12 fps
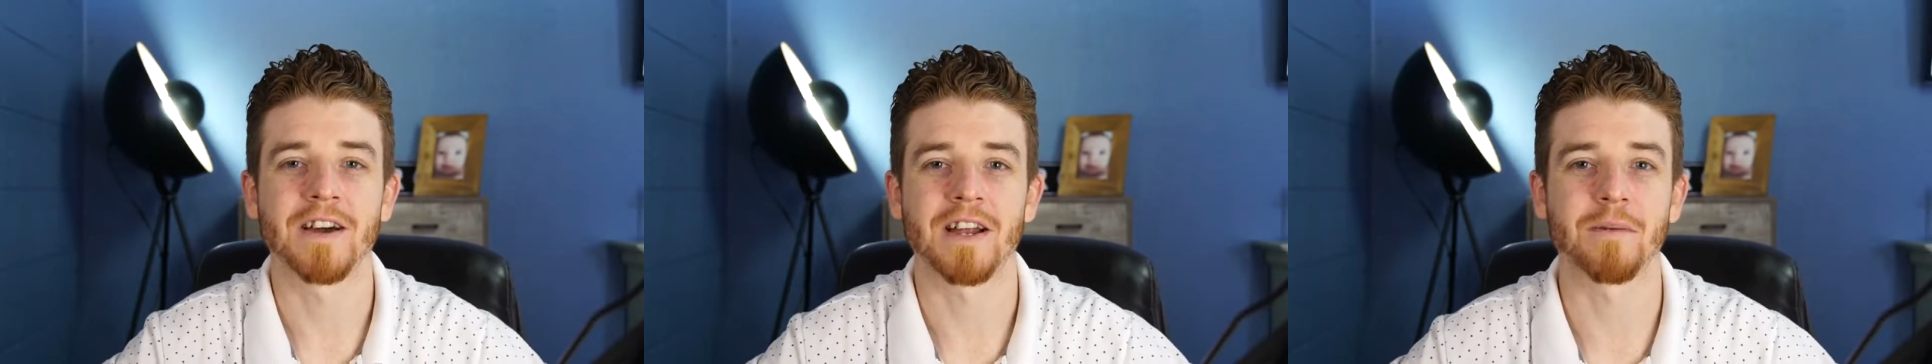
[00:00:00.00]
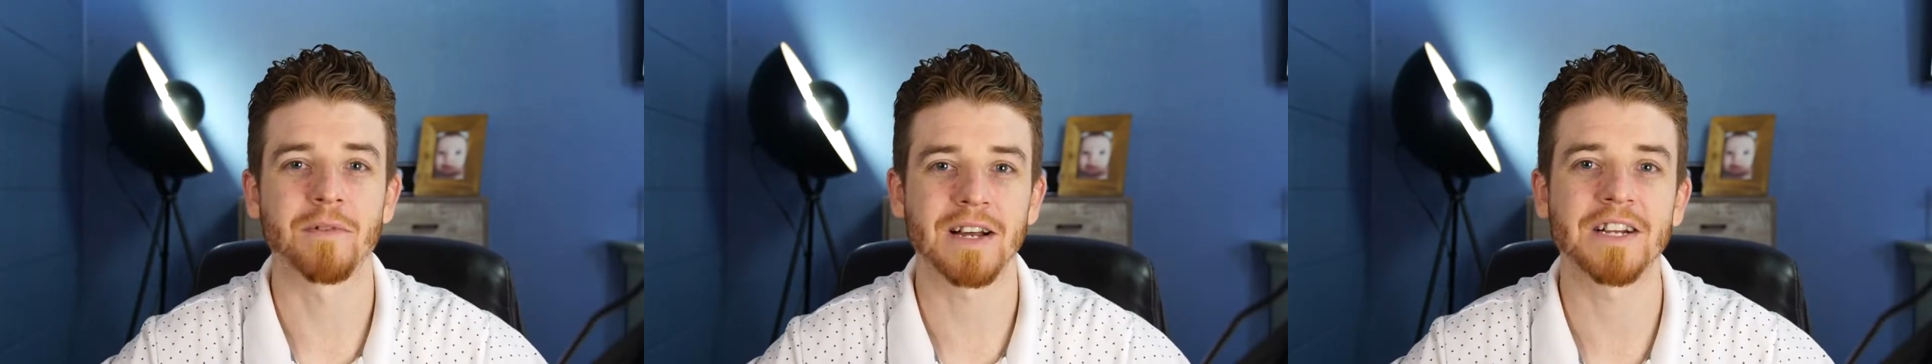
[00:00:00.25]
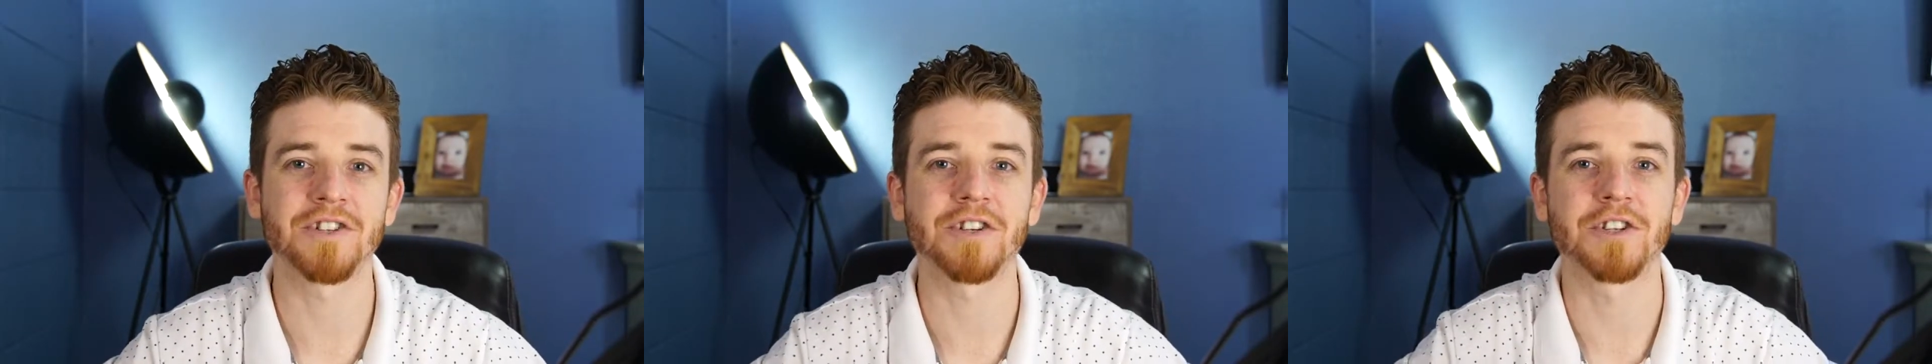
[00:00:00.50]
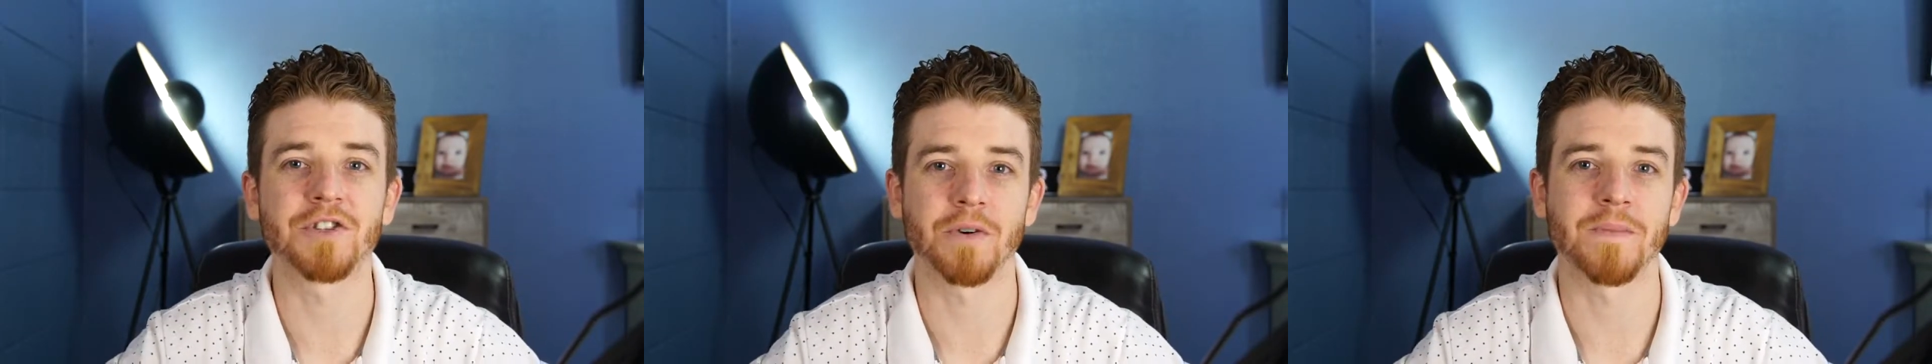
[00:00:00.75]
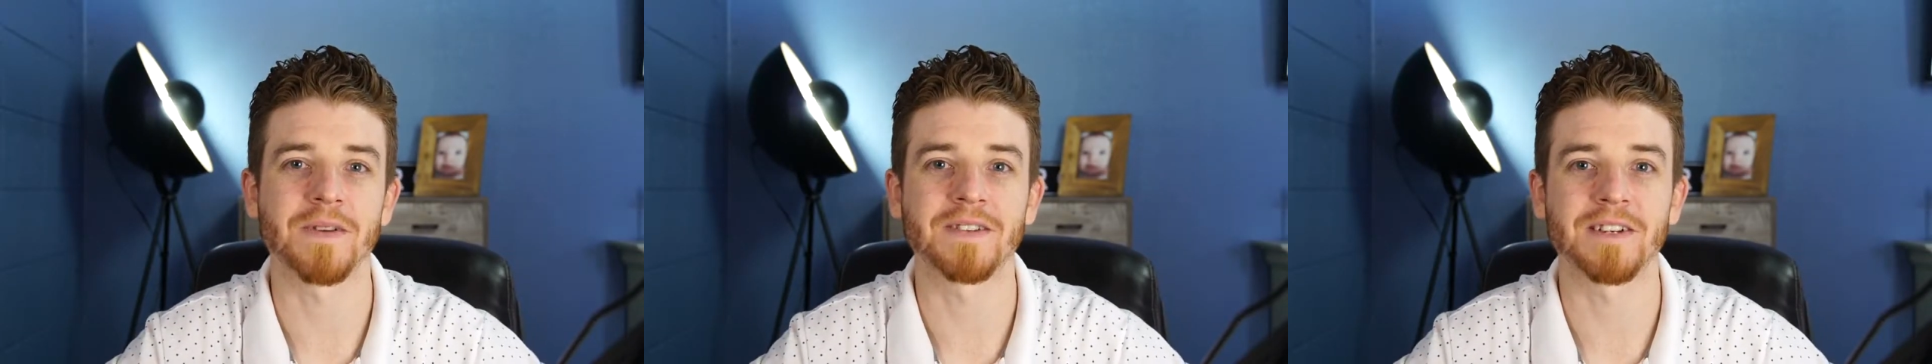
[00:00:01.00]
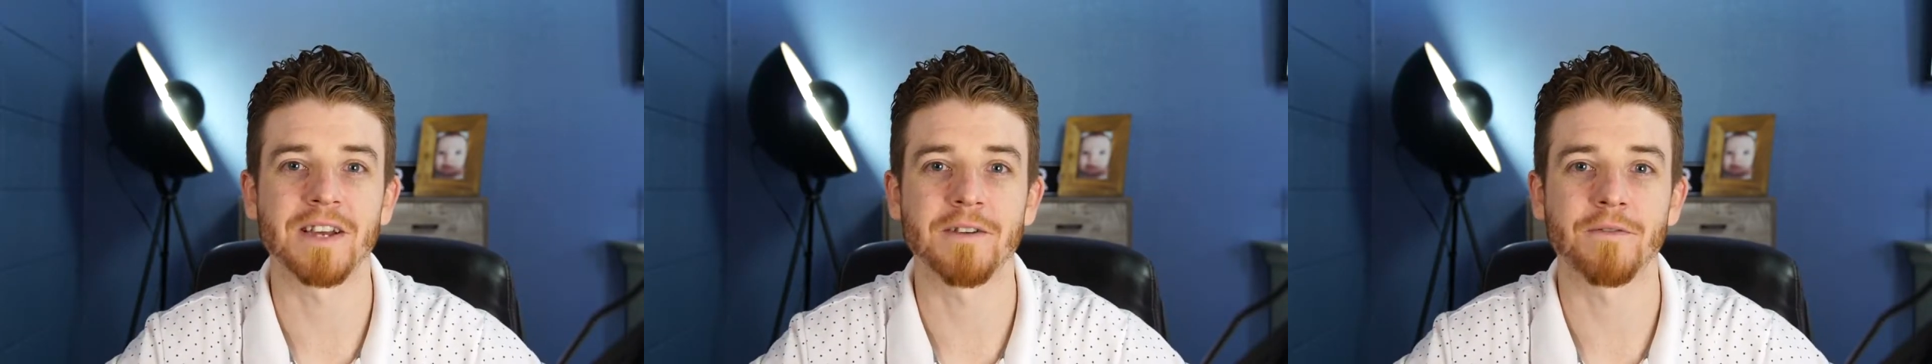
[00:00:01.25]
and I'm glad you could join me
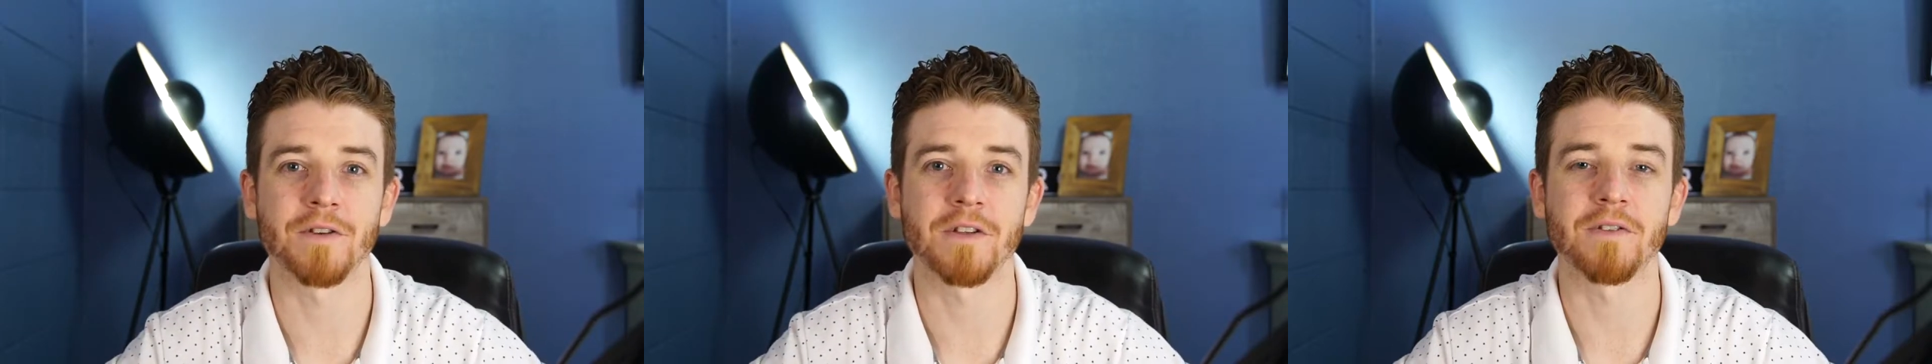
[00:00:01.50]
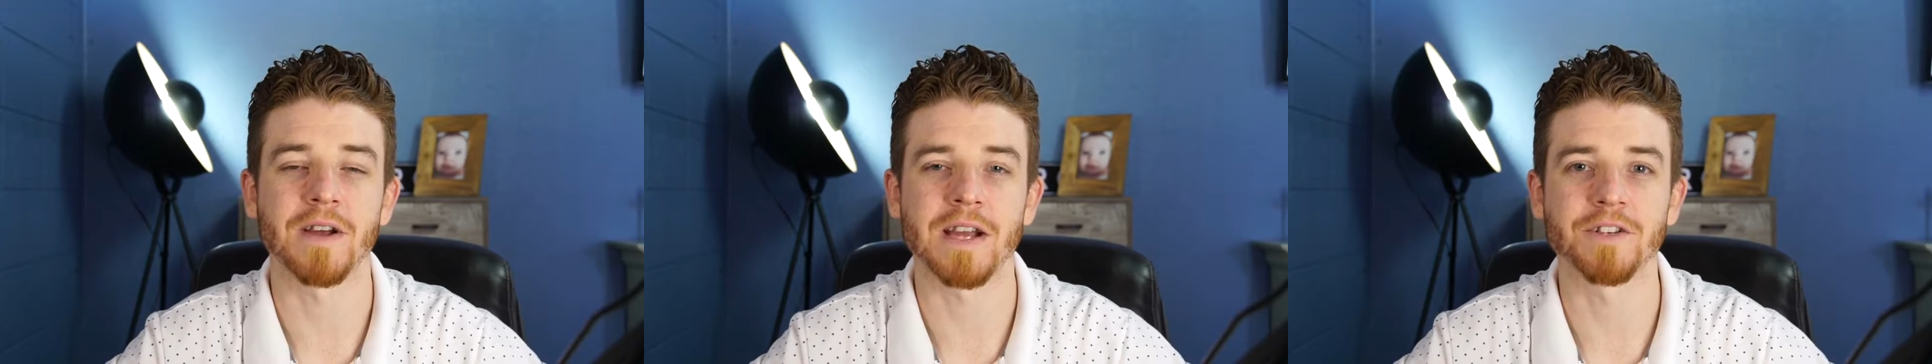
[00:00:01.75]
today for another